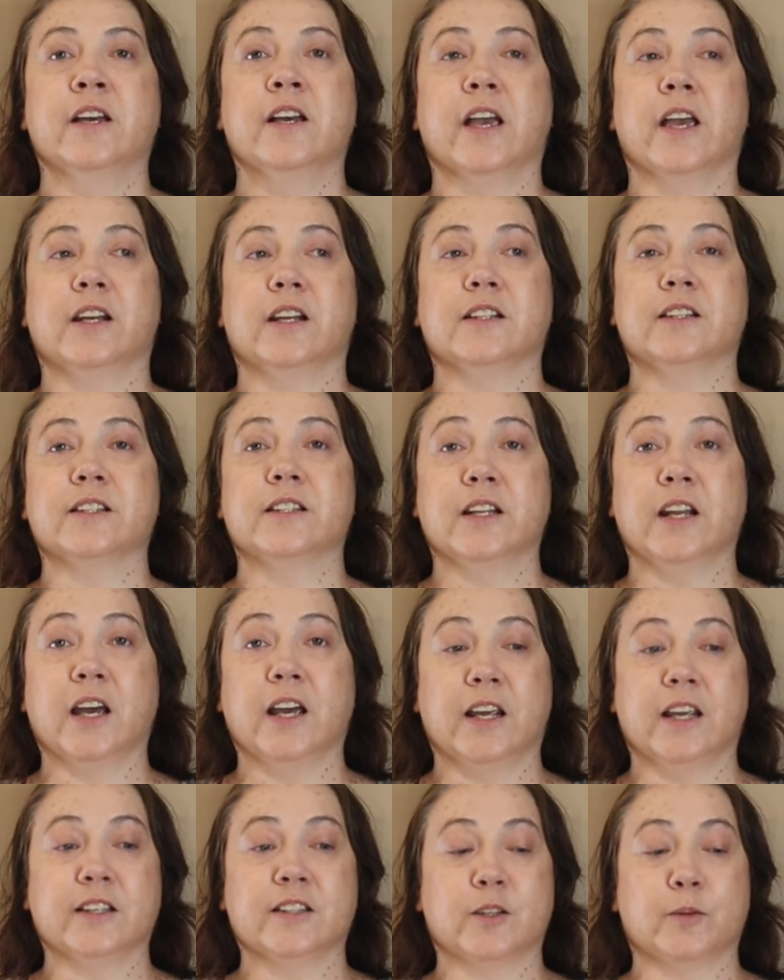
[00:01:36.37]
And it's
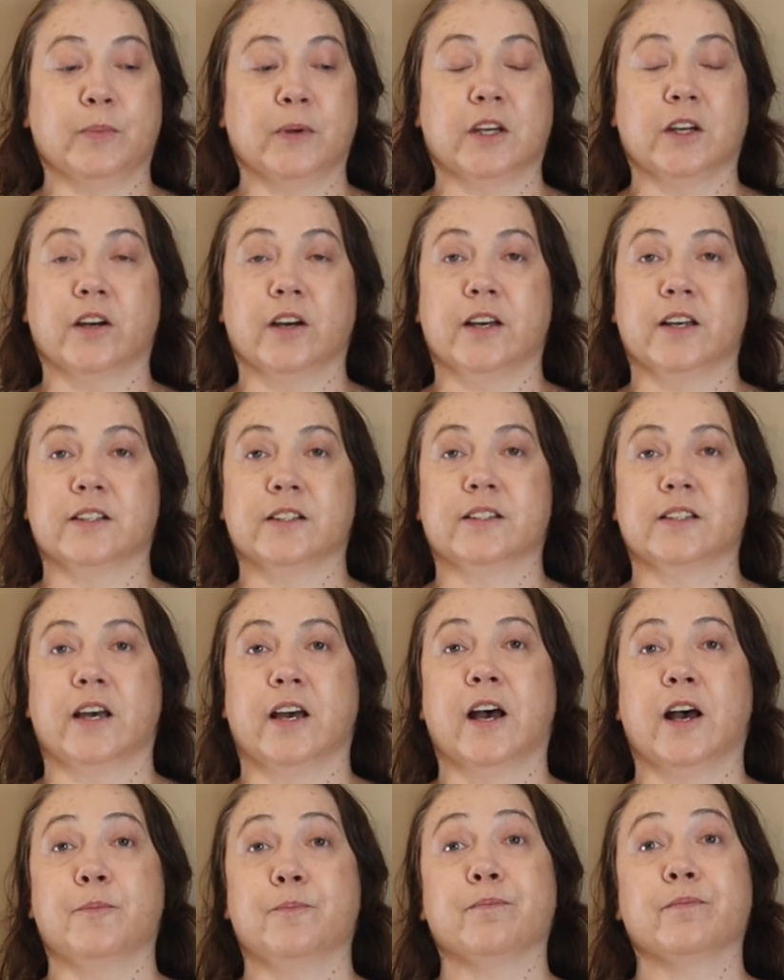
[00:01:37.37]
nice because
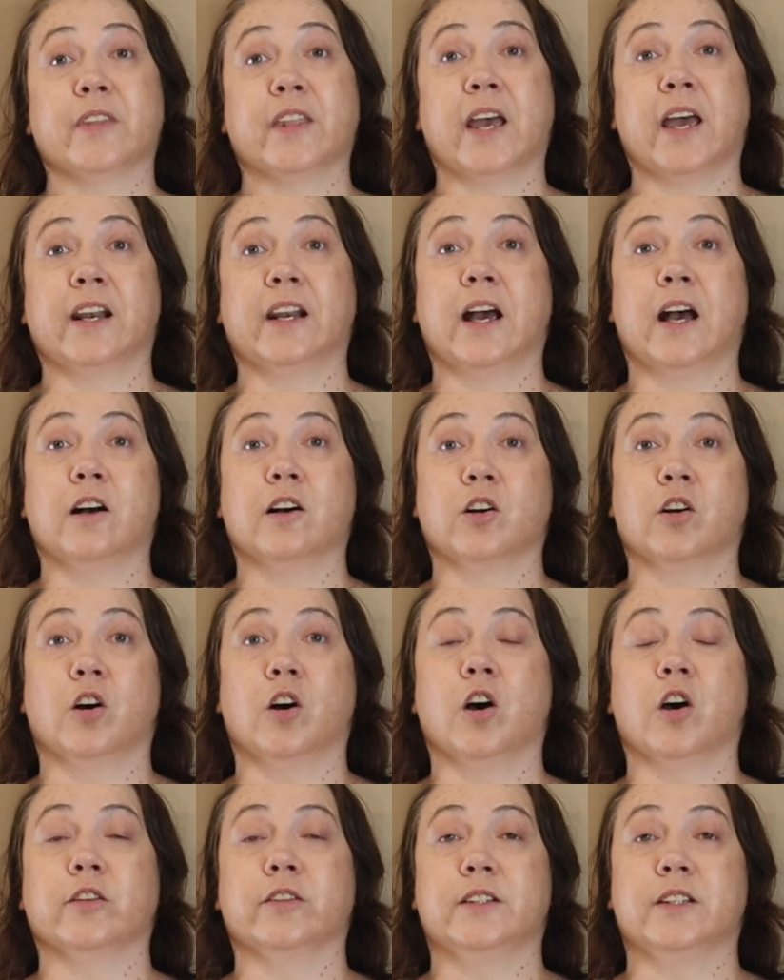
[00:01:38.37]
that
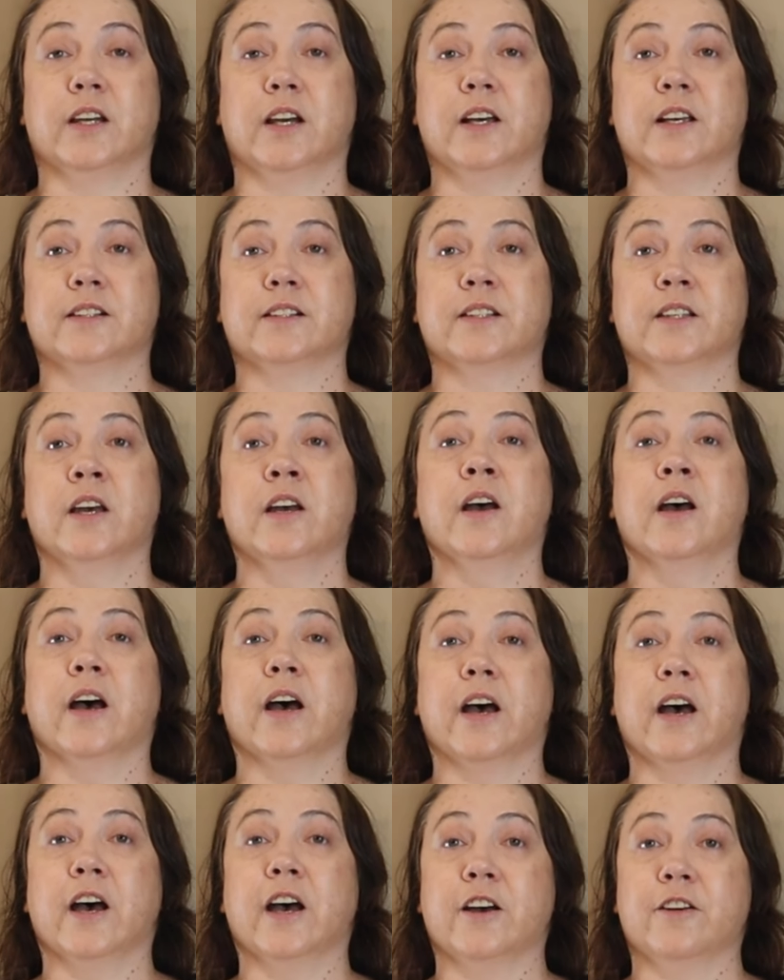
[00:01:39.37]
alcohol does
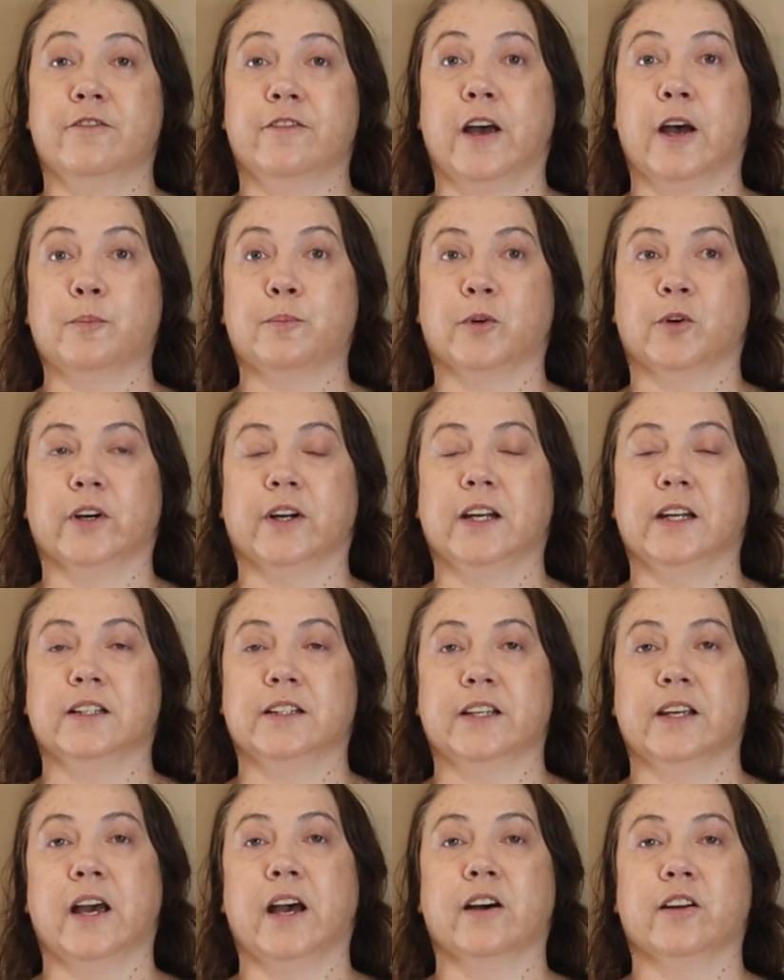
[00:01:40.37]

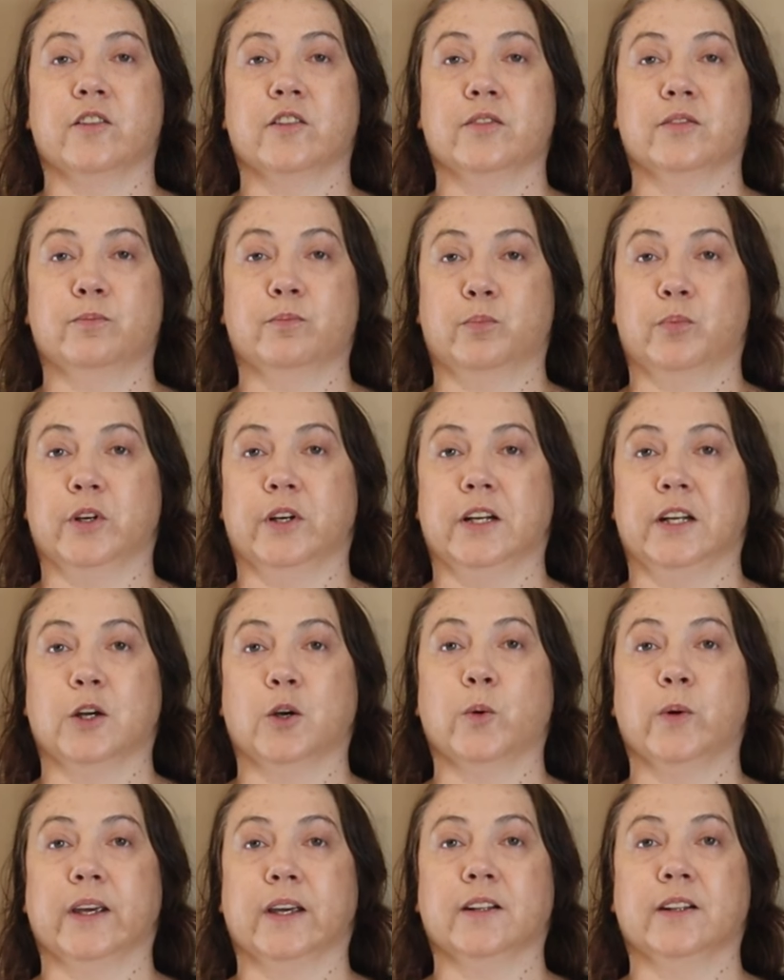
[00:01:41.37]
evaporate out pretty
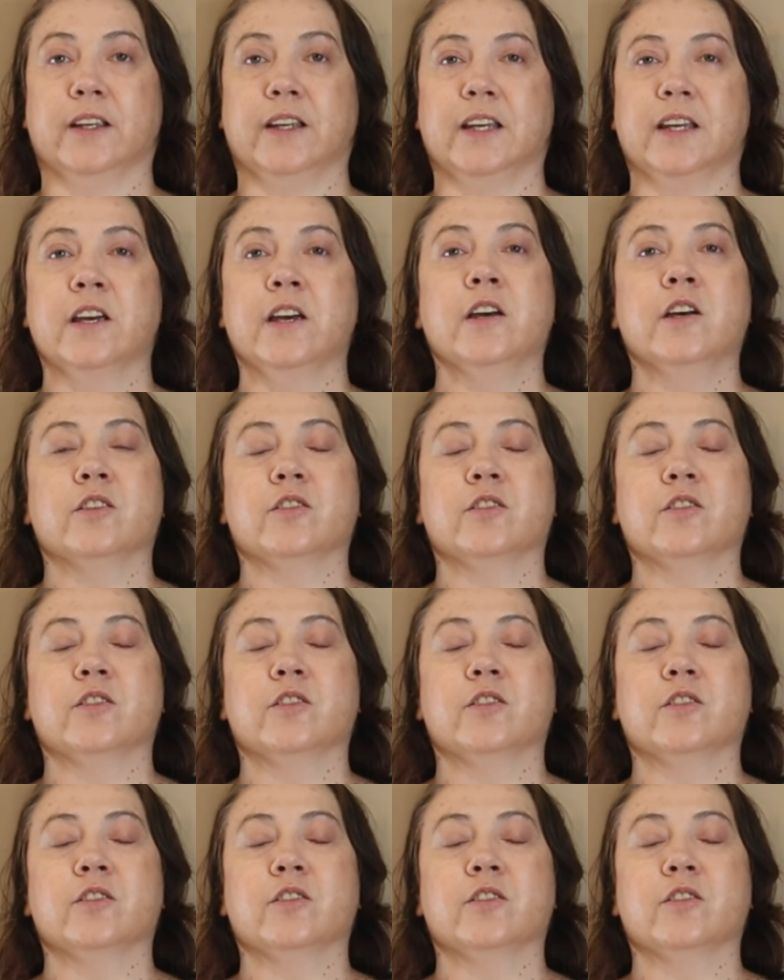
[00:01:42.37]
quickly,